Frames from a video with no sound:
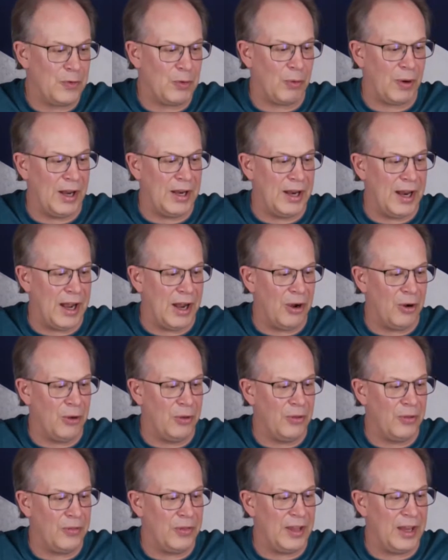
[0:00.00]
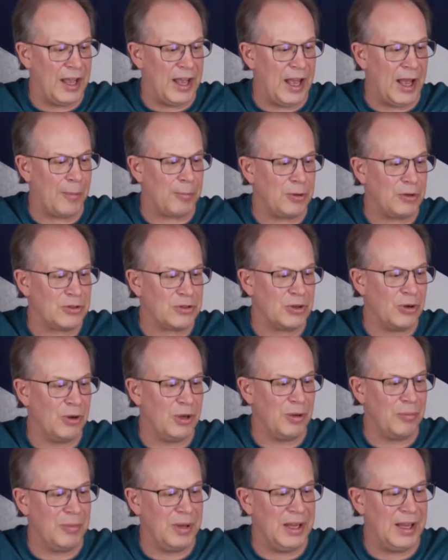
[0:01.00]
Right now, the app is
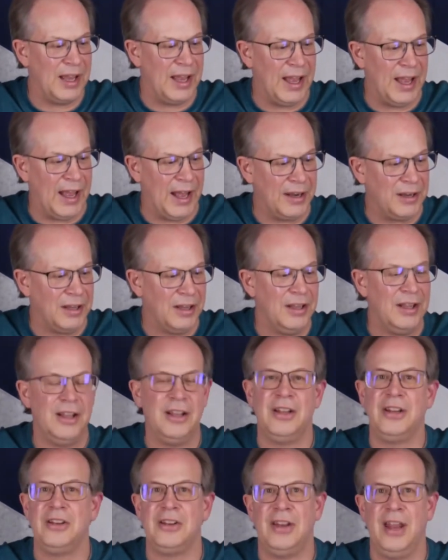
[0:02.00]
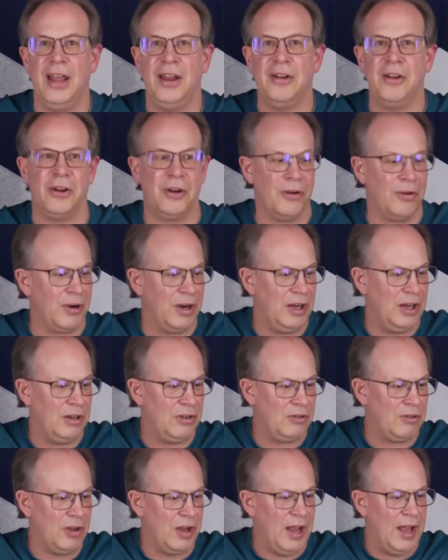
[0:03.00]
showing me at 10
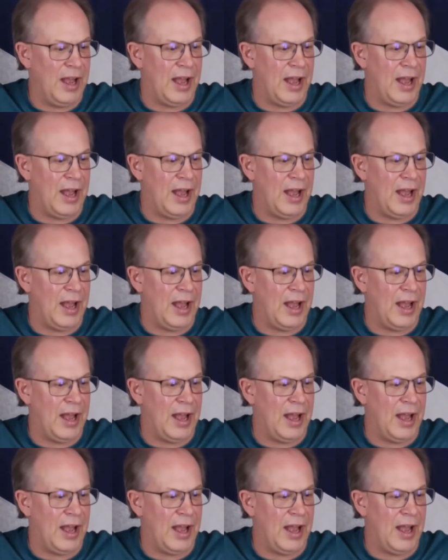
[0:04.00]
degrees.